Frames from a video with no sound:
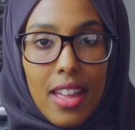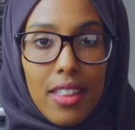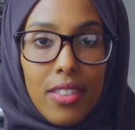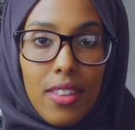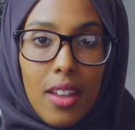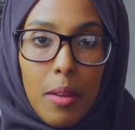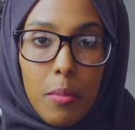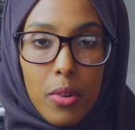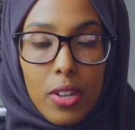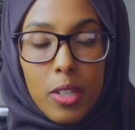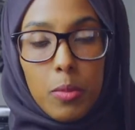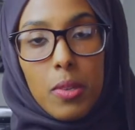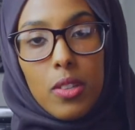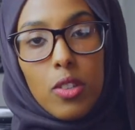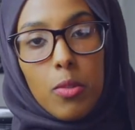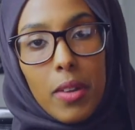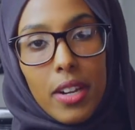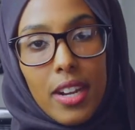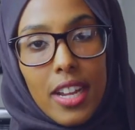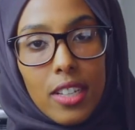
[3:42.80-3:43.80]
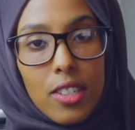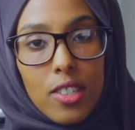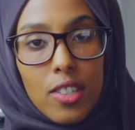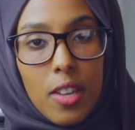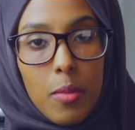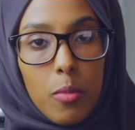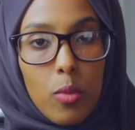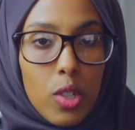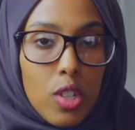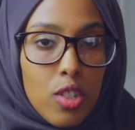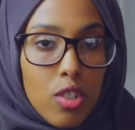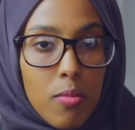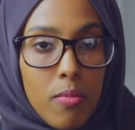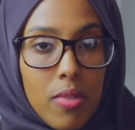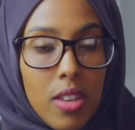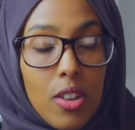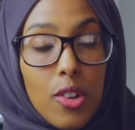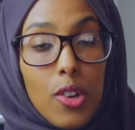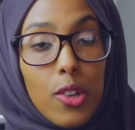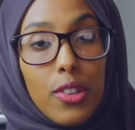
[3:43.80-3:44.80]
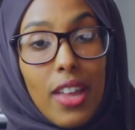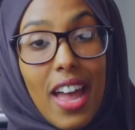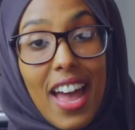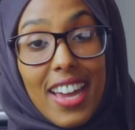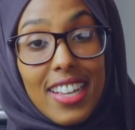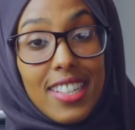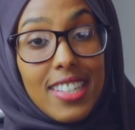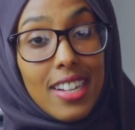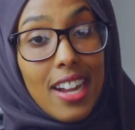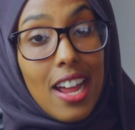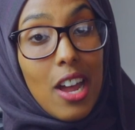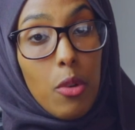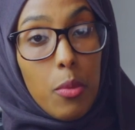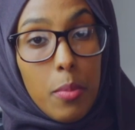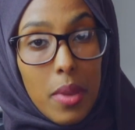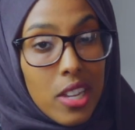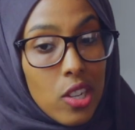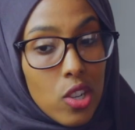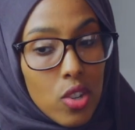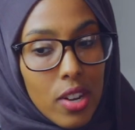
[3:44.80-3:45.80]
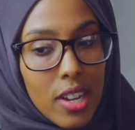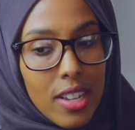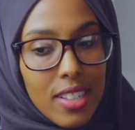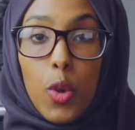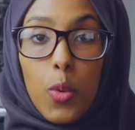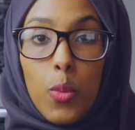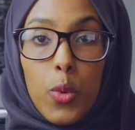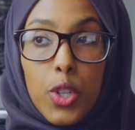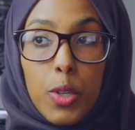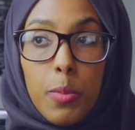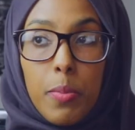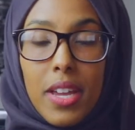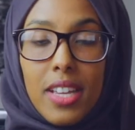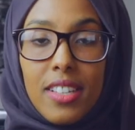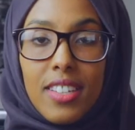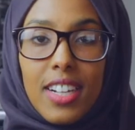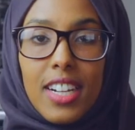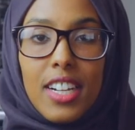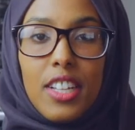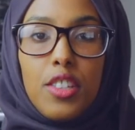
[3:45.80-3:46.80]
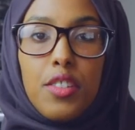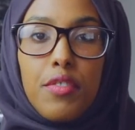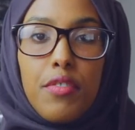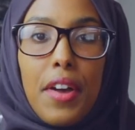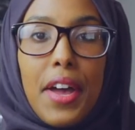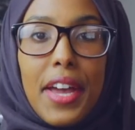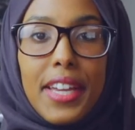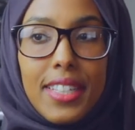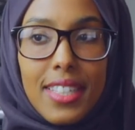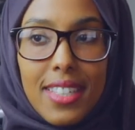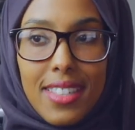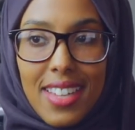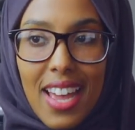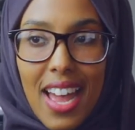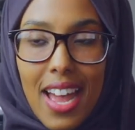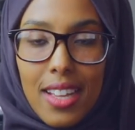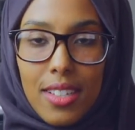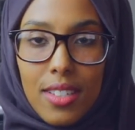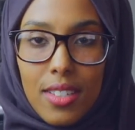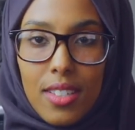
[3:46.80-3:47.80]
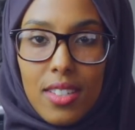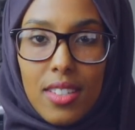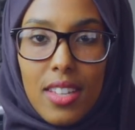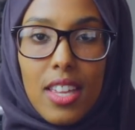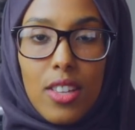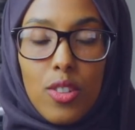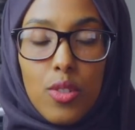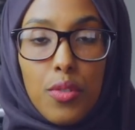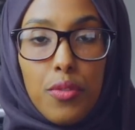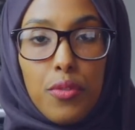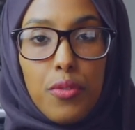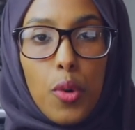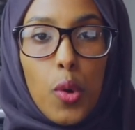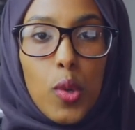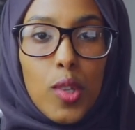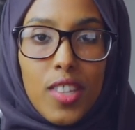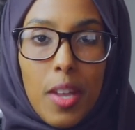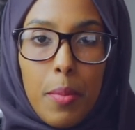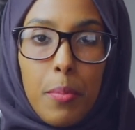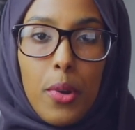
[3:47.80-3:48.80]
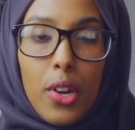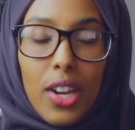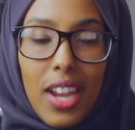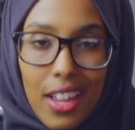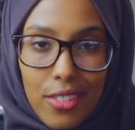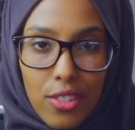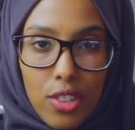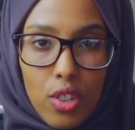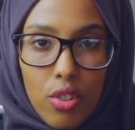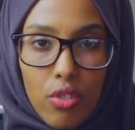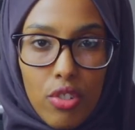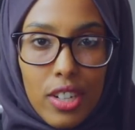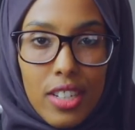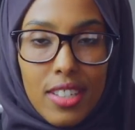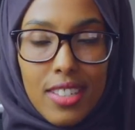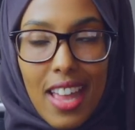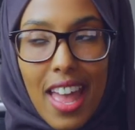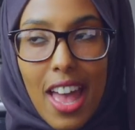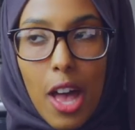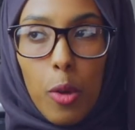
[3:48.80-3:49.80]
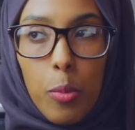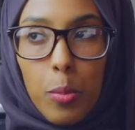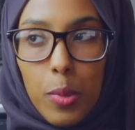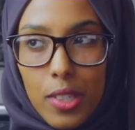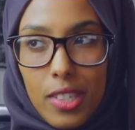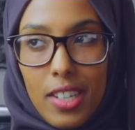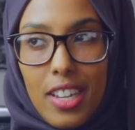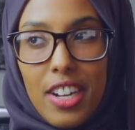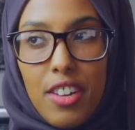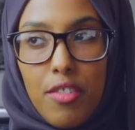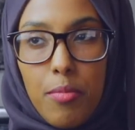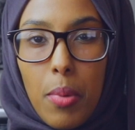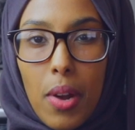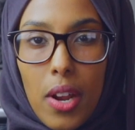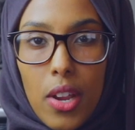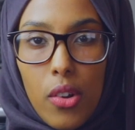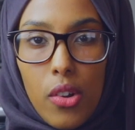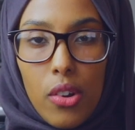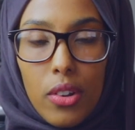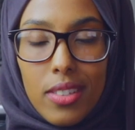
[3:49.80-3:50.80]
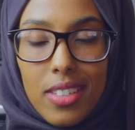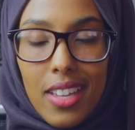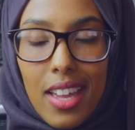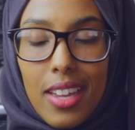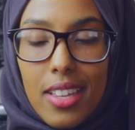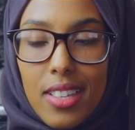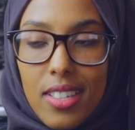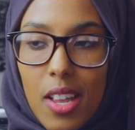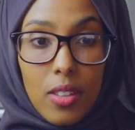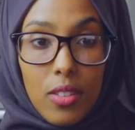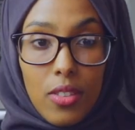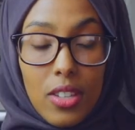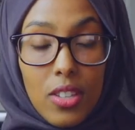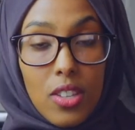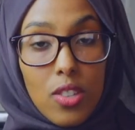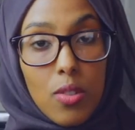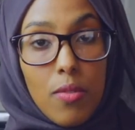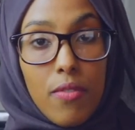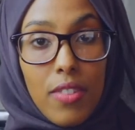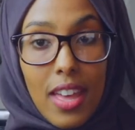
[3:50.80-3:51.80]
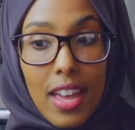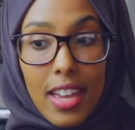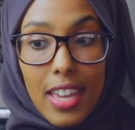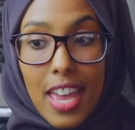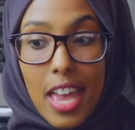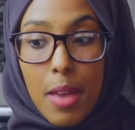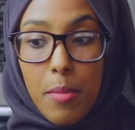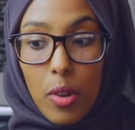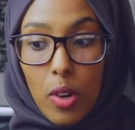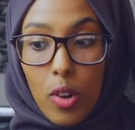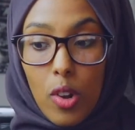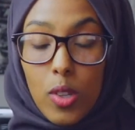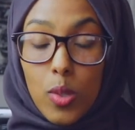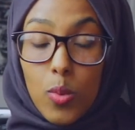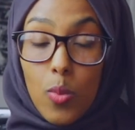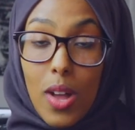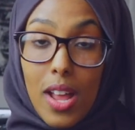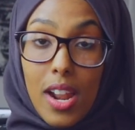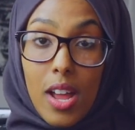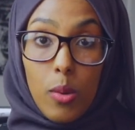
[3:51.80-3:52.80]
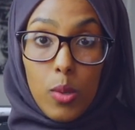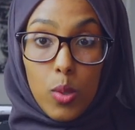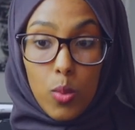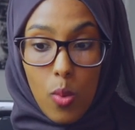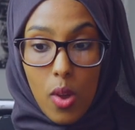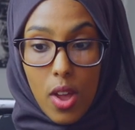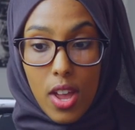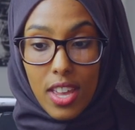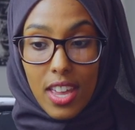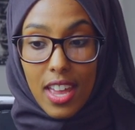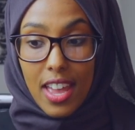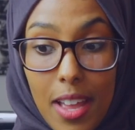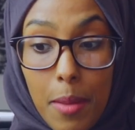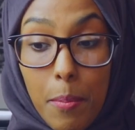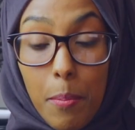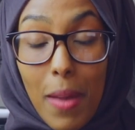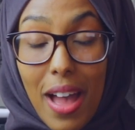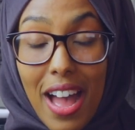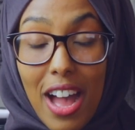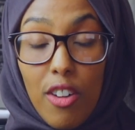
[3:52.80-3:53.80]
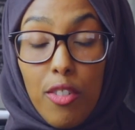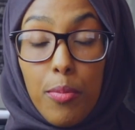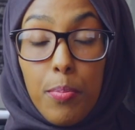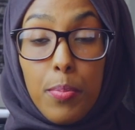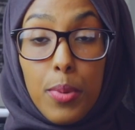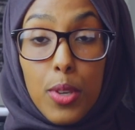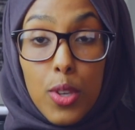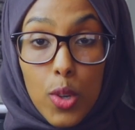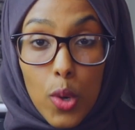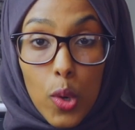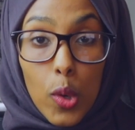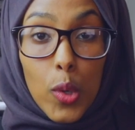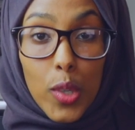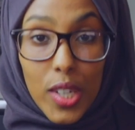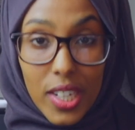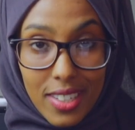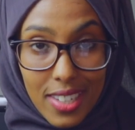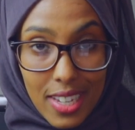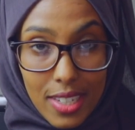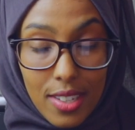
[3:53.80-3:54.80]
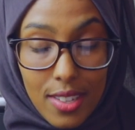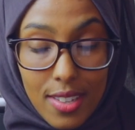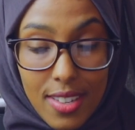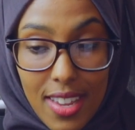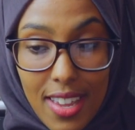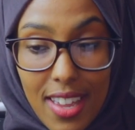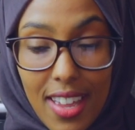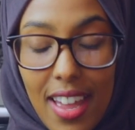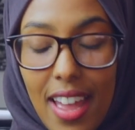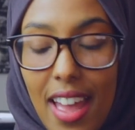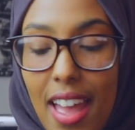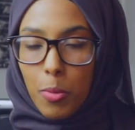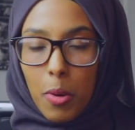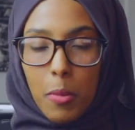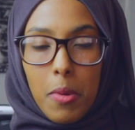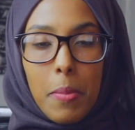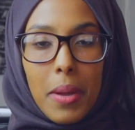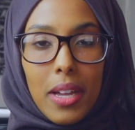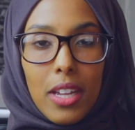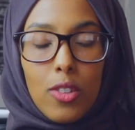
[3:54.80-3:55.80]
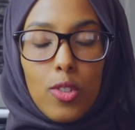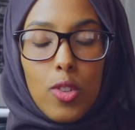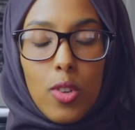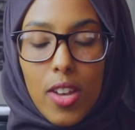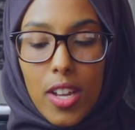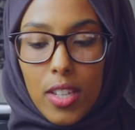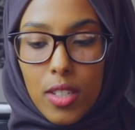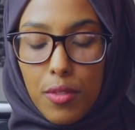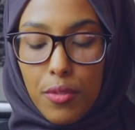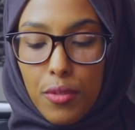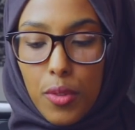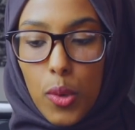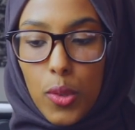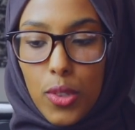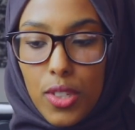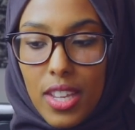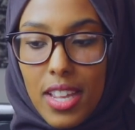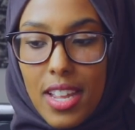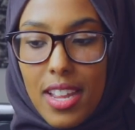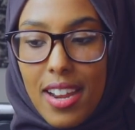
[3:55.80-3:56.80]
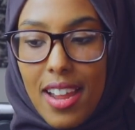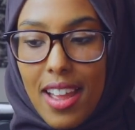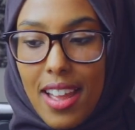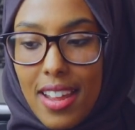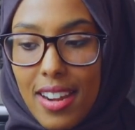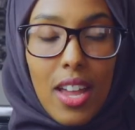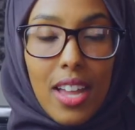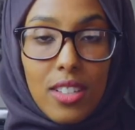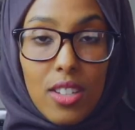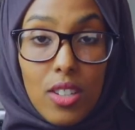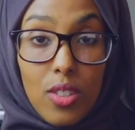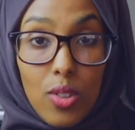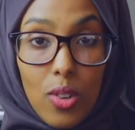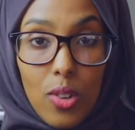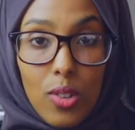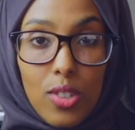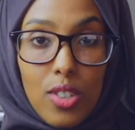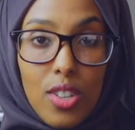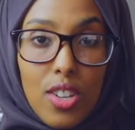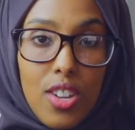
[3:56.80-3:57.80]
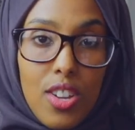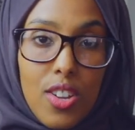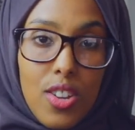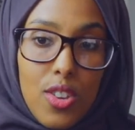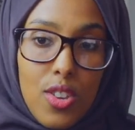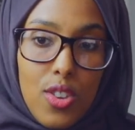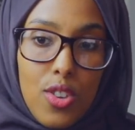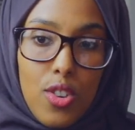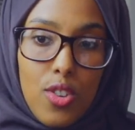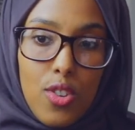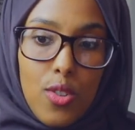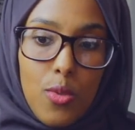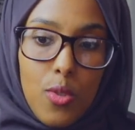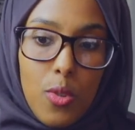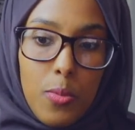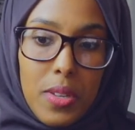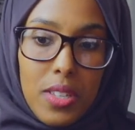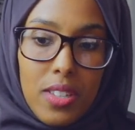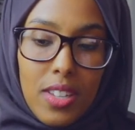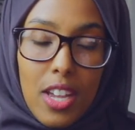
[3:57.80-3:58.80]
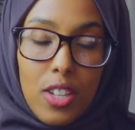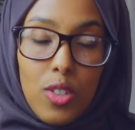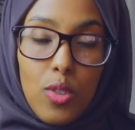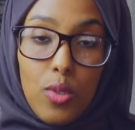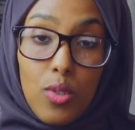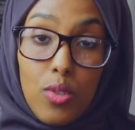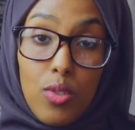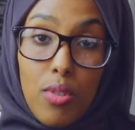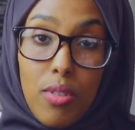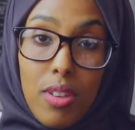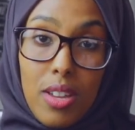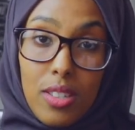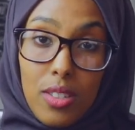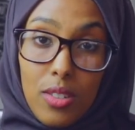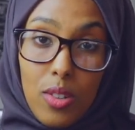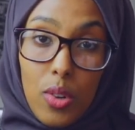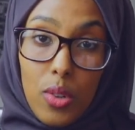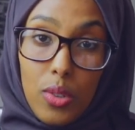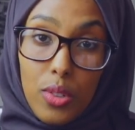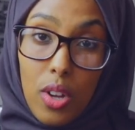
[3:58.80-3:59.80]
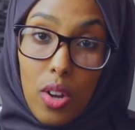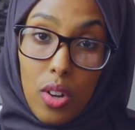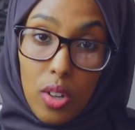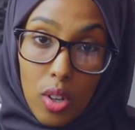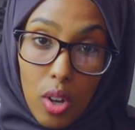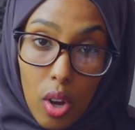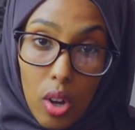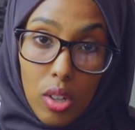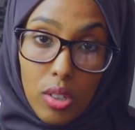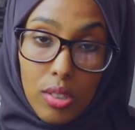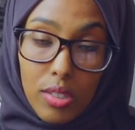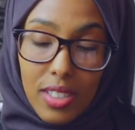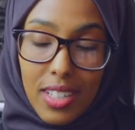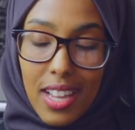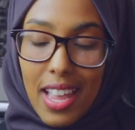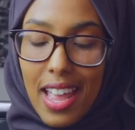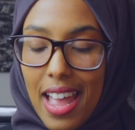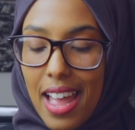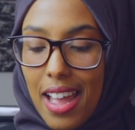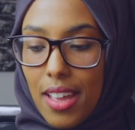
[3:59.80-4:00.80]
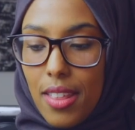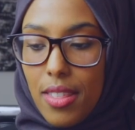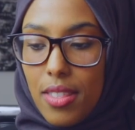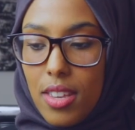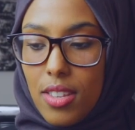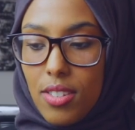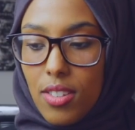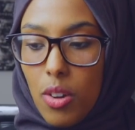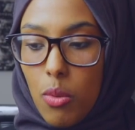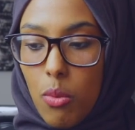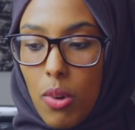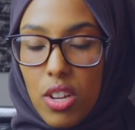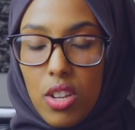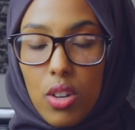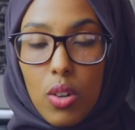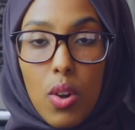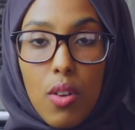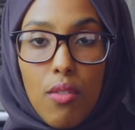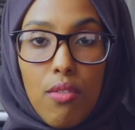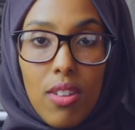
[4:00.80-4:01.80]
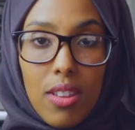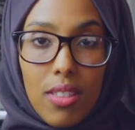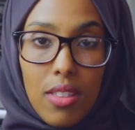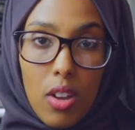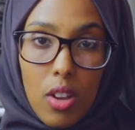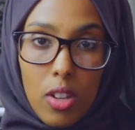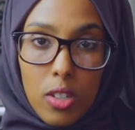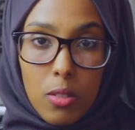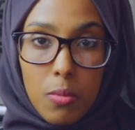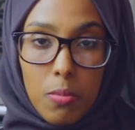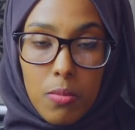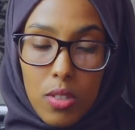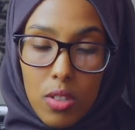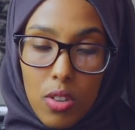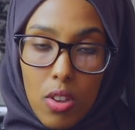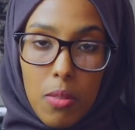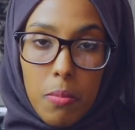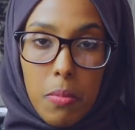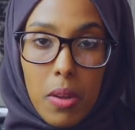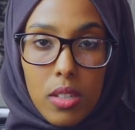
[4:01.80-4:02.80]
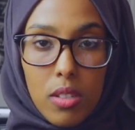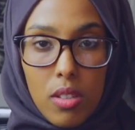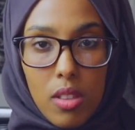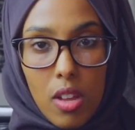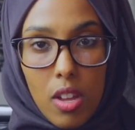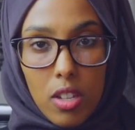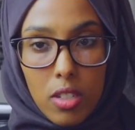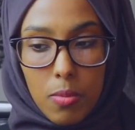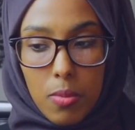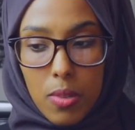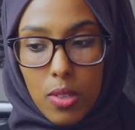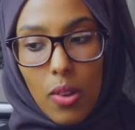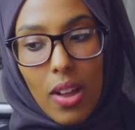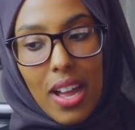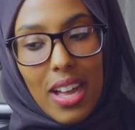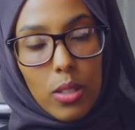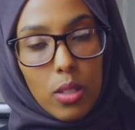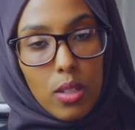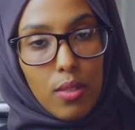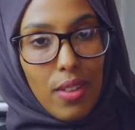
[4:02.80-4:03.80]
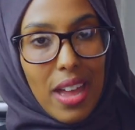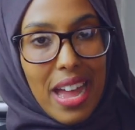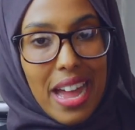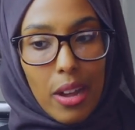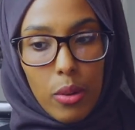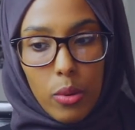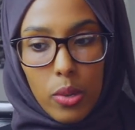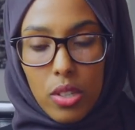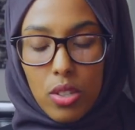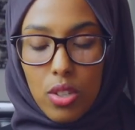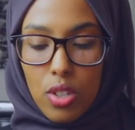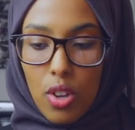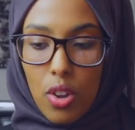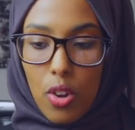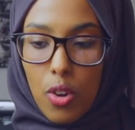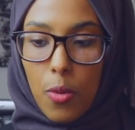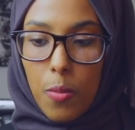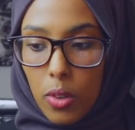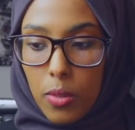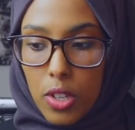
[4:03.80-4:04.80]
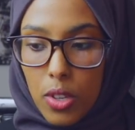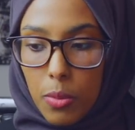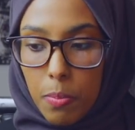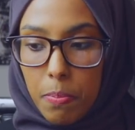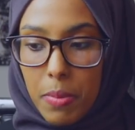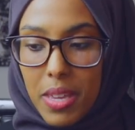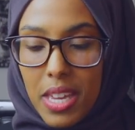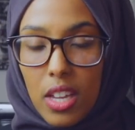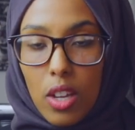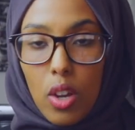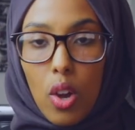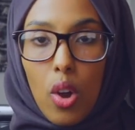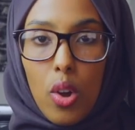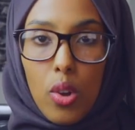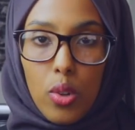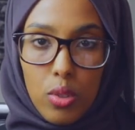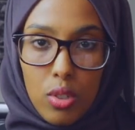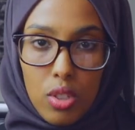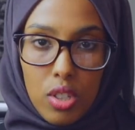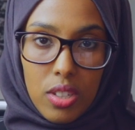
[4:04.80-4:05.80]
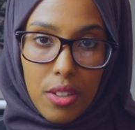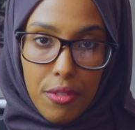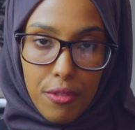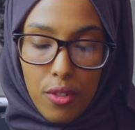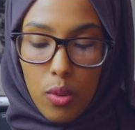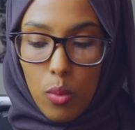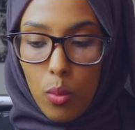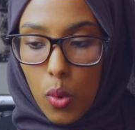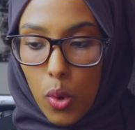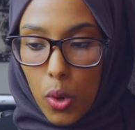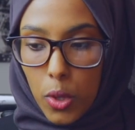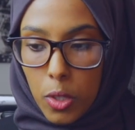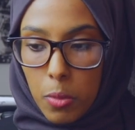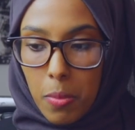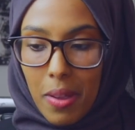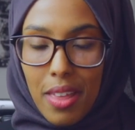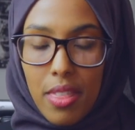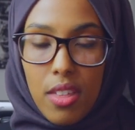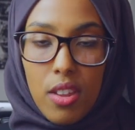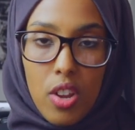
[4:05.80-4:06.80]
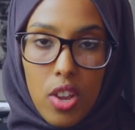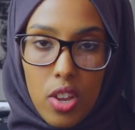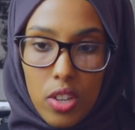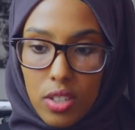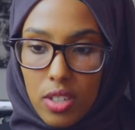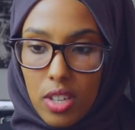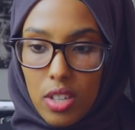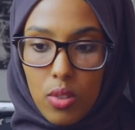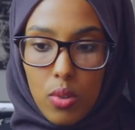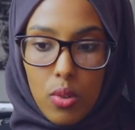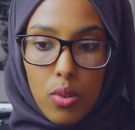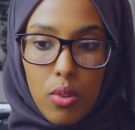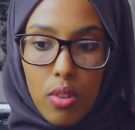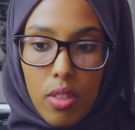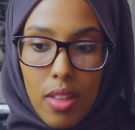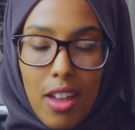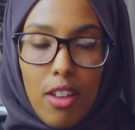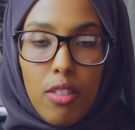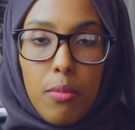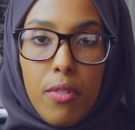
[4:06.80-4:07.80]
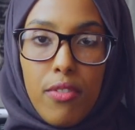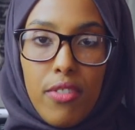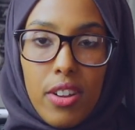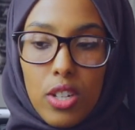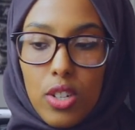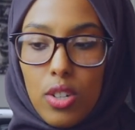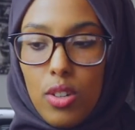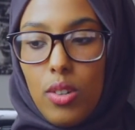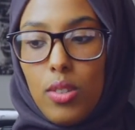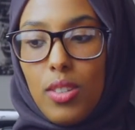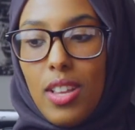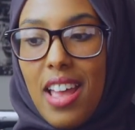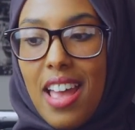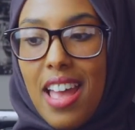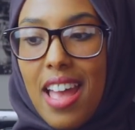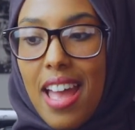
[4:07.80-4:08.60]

And that brings me into my next tip, which is something called Eisenhower Matrix, which basically divides tasks into 4 separate categories that help us kind of prioritize. This is something I came across while I was working out of pure necessity, probably back in 2014. And as a doctor, you will be scheduled to do things called on-calls. And these are when you're covering the certain parts of the hospital out of hours. So you're being called to different wards by the nurses or other health professionals.